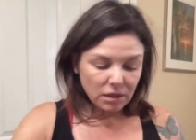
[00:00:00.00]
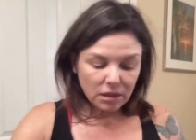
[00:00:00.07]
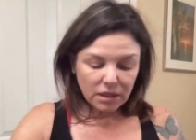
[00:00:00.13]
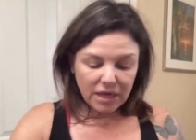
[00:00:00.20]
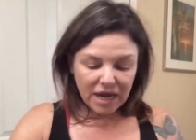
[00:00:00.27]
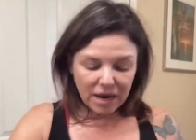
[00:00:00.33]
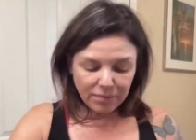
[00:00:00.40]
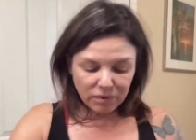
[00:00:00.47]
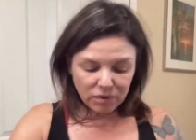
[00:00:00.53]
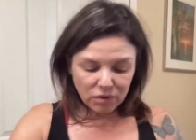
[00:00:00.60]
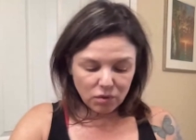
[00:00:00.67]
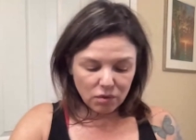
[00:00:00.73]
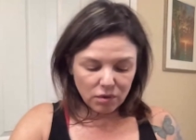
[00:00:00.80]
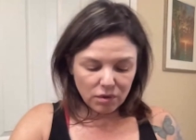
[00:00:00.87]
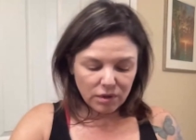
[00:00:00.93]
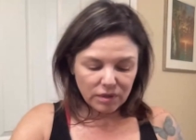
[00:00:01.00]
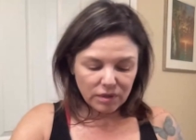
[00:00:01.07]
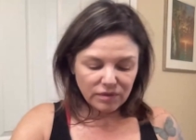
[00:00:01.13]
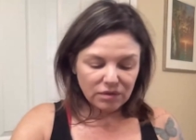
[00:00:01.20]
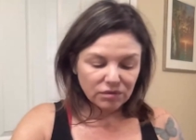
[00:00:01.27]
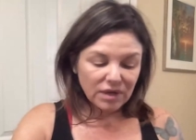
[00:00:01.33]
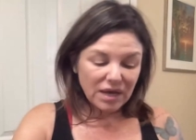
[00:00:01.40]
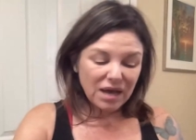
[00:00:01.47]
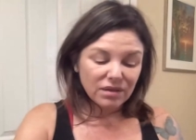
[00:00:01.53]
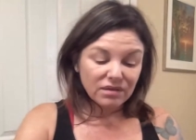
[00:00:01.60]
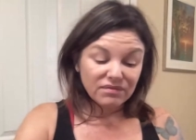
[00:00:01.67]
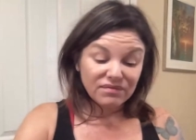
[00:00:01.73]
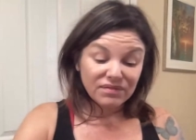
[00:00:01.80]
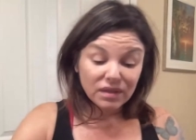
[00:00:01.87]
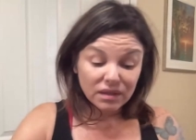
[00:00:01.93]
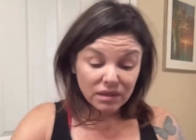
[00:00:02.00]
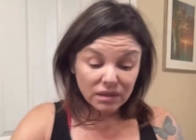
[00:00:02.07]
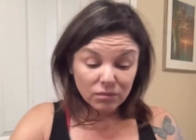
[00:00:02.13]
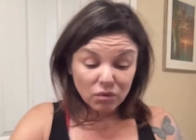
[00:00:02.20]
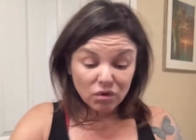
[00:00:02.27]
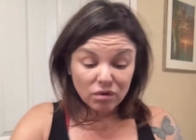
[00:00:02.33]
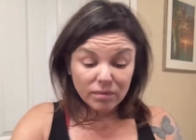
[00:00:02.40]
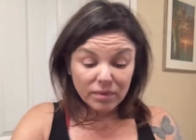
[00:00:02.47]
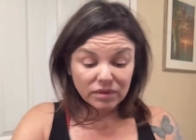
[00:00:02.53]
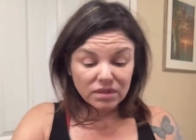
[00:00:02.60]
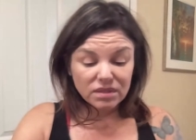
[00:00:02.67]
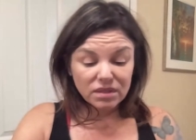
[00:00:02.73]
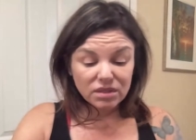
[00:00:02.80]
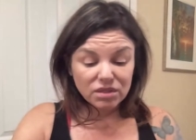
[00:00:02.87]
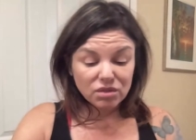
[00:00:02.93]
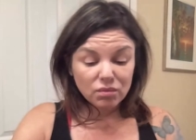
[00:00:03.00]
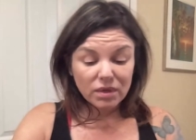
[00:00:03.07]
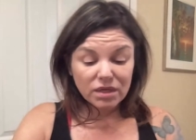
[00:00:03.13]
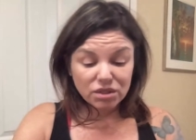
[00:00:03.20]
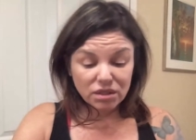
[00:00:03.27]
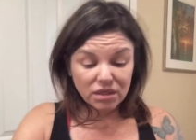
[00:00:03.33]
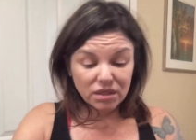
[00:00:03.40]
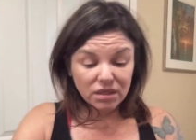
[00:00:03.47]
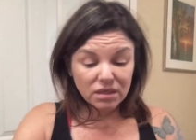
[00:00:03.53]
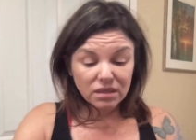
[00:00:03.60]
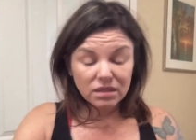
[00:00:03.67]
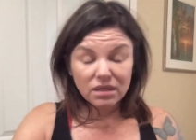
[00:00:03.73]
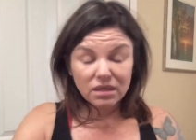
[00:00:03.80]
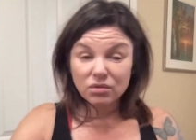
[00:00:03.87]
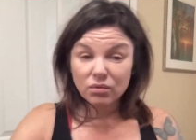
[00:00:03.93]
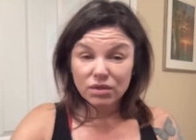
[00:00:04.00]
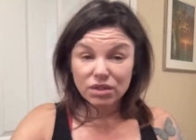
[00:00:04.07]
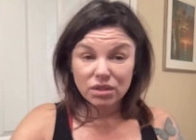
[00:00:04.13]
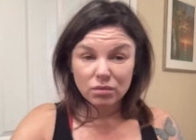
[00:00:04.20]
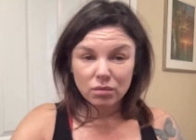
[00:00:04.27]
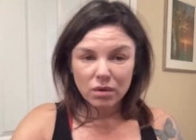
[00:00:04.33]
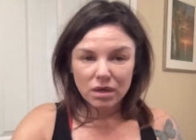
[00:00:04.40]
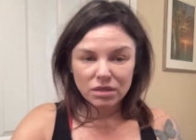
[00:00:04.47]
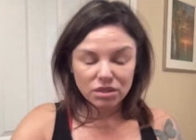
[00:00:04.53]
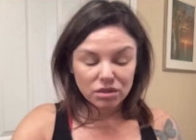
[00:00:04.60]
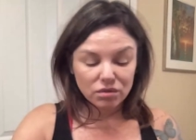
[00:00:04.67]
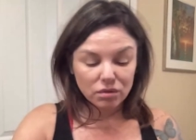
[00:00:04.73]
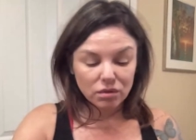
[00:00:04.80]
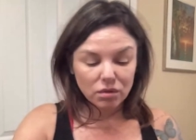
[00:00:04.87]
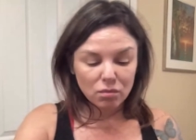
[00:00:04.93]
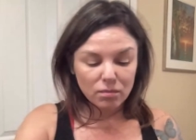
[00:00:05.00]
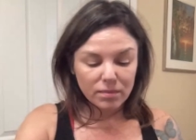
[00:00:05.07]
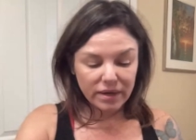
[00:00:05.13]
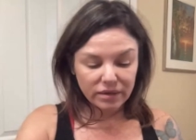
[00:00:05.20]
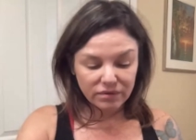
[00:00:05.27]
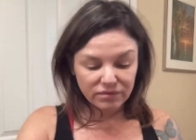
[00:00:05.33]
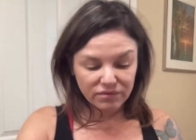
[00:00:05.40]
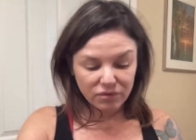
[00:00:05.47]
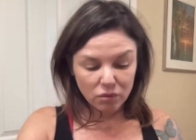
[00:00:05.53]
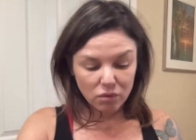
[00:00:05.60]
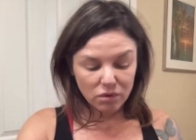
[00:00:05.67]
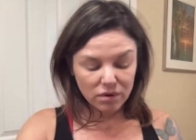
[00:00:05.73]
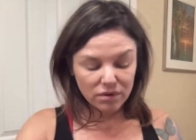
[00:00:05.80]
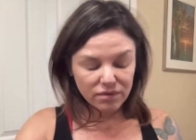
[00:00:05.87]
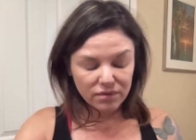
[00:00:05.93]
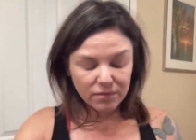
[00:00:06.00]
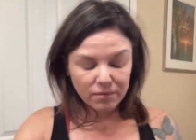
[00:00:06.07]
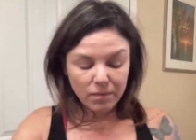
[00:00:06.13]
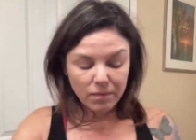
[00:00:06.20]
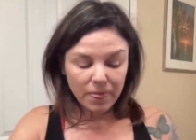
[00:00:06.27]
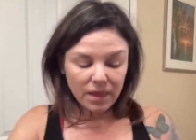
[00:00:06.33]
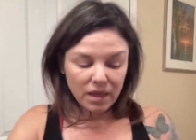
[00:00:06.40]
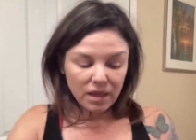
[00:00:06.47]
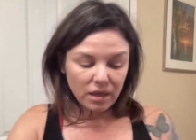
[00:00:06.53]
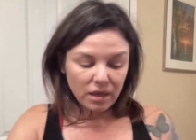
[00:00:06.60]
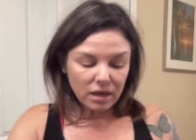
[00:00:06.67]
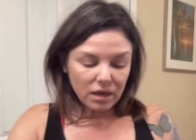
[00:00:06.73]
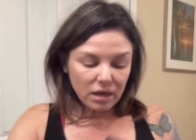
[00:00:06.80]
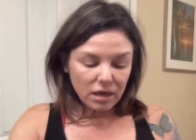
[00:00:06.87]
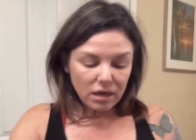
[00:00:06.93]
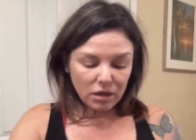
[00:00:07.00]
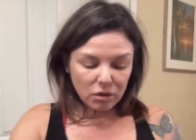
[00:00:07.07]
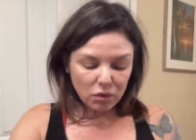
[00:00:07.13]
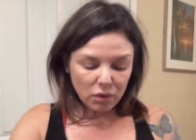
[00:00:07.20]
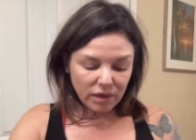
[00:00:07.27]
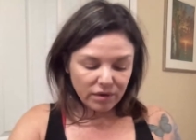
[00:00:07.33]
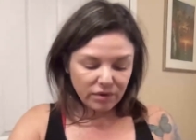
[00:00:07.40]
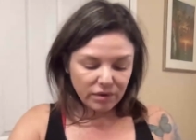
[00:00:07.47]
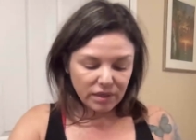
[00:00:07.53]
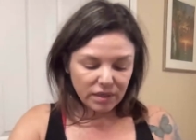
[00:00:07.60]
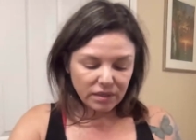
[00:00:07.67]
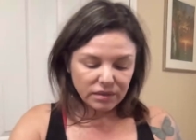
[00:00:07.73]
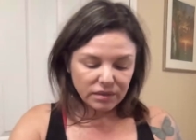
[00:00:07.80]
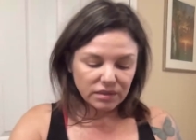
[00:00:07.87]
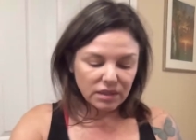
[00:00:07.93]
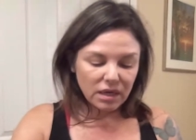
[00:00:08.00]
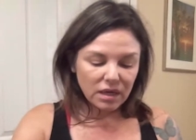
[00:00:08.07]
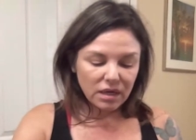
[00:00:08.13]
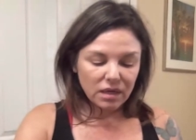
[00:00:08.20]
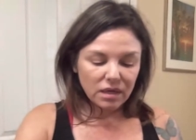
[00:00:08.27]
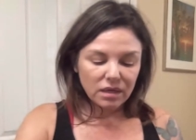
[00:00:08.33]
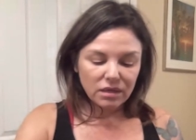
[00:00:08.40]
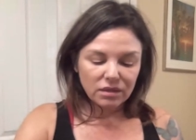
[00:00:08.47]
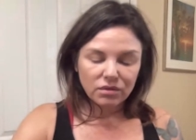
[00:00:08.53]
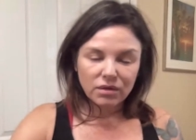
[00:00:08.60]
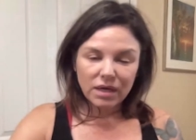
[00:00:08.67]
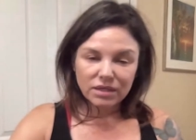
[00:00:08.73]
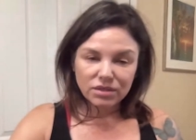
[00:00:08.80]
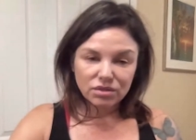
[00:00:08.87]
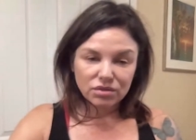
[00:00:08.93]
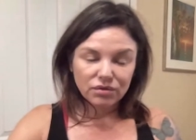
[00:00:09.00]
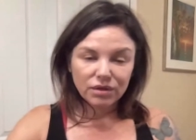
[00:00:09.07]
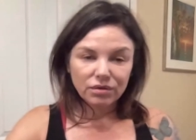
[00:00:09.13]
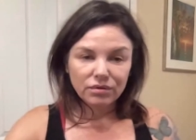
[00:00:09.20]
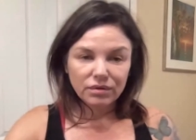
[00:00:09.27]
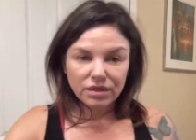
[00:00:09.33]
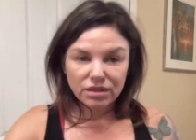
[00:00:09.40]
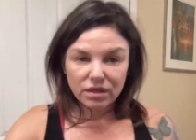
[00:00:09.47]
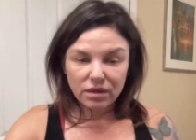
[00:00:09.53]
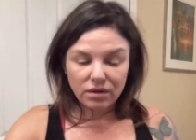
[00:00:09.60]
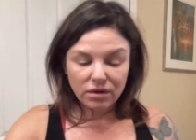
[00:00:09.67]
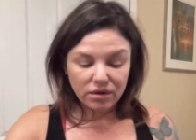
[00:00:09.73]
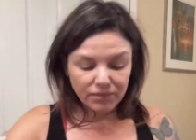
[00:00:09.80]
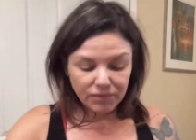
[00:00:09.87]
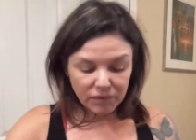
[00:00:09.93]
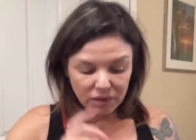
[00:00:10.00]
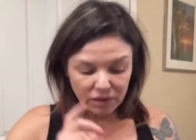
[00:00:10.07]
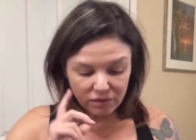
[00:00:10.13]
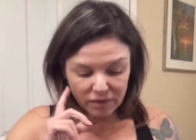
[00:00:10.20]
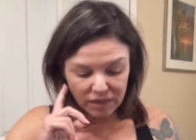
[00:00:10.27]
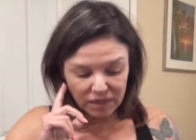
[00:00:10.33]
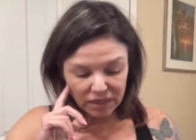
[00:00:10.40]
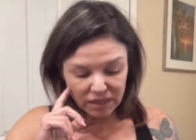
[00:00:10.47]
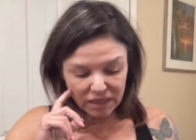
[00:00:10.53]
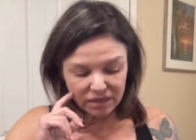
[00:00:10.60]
Capricorn, they don't know how they feel anymore about the situation. It's wishy washy or going back and forth. Aquarius, uh, you guys trigger each other, all right?